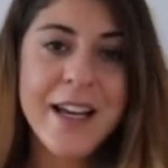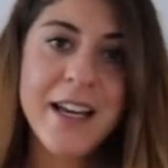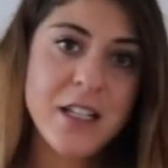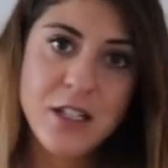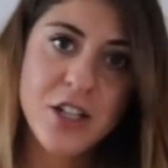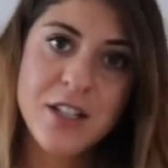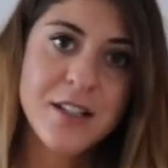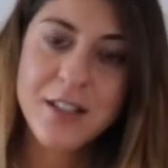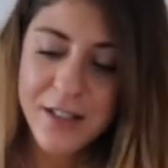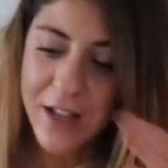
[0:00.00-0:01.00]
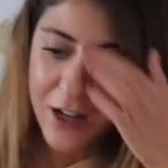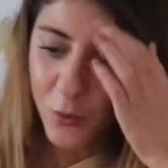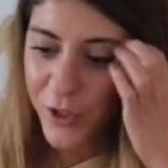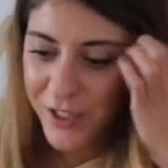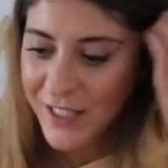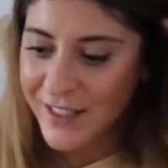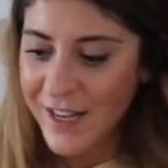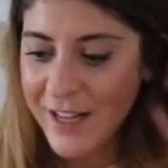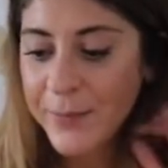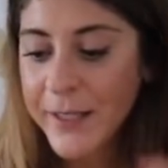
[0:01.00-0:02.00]
it just does not work like
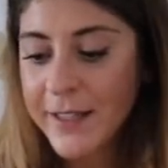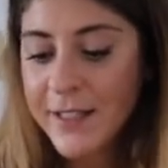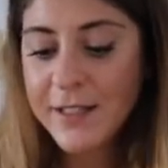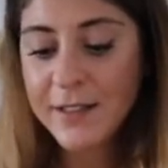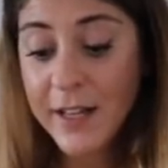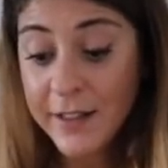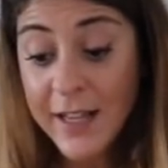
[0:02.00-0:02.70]
that but this